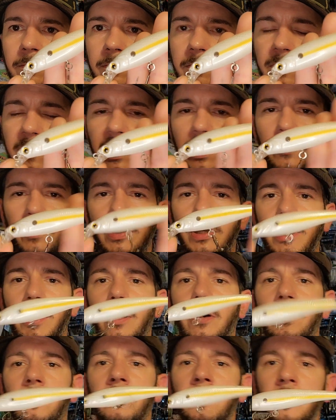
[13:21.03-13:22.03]
There we
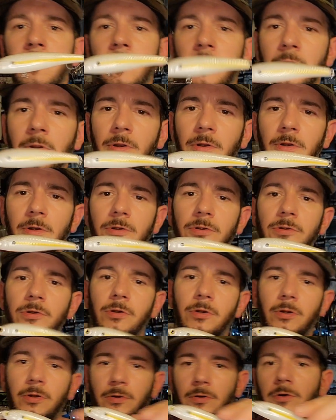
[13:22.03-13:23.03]
go.
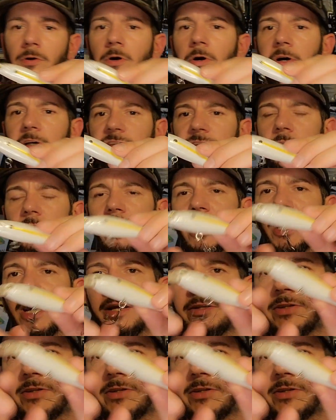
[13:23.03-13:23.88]
Also got